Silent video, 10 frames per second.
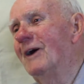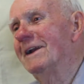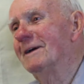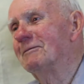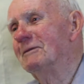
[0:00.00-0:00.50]

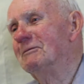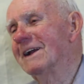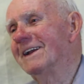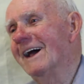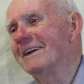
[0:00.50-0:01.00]
wound up in
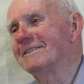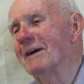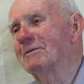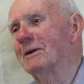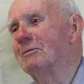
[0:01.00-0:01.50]
Big Daddy's
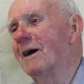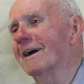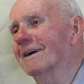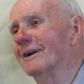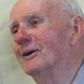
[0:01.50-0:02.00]
after the
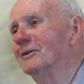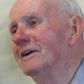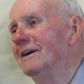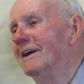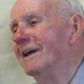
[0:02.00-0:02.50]
bar closed,
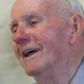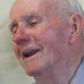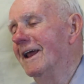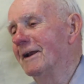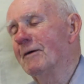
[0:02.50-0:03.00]

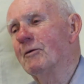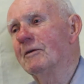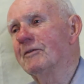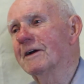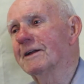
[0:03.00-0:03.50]
and I never
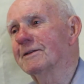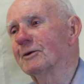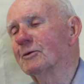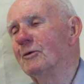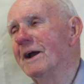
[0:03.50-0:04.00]
will forget,
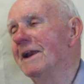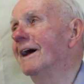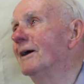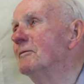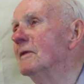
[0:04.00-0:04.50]
there's one
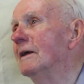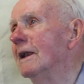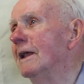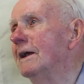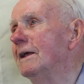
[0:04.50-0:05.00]

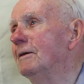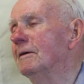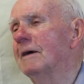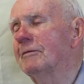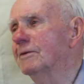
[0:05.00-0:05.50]
lady,
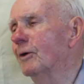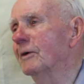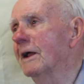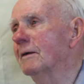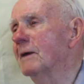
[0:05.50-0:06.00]
I've
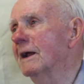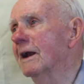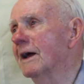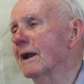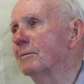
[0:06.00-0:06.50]
told that about a
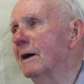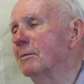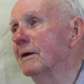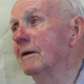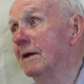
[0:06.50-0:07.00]
lot of
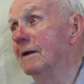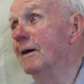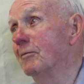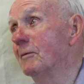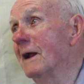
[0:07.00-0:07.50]
people, and
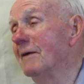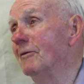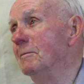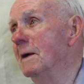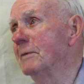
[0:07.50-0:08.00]
everybody
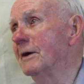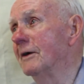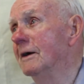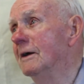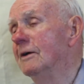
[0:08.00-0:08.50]
remembered
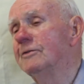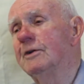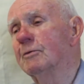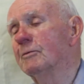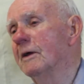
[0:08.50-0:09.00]
her.
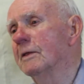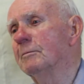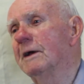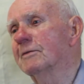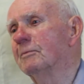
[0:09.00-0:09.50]
She was one of the
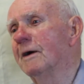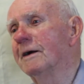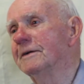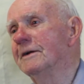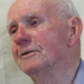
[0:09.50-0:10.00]
best
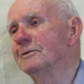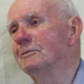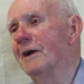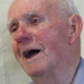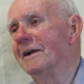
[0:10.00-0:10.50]
bartenders
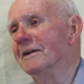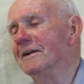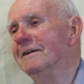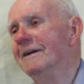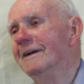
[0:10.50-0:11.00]
around,
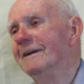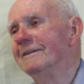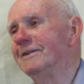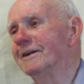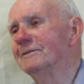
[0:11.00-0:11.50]
and
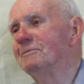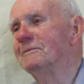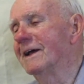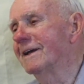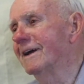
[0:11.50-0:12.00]
she
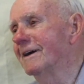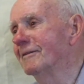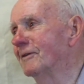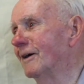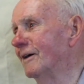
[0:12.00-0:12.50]
could take care
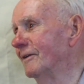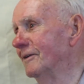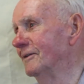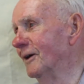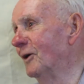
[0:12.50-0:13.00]
of
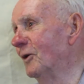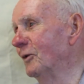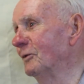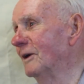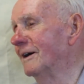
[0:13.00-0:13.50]
the
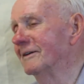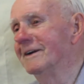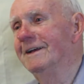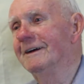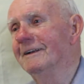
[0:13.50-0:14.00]
whole
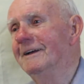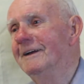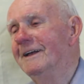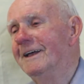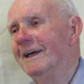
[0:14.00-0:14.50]
deal,
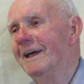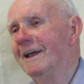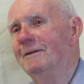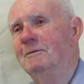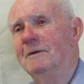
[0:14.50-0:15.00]
and